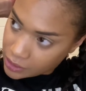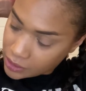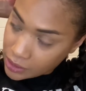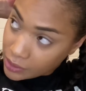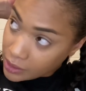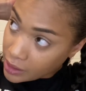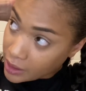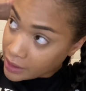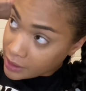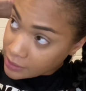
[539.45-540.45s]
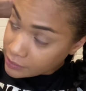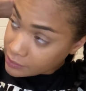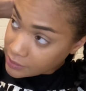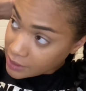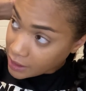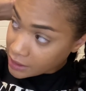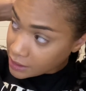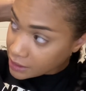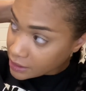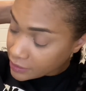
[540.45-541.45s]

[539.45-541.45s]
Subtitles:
So that I can technically,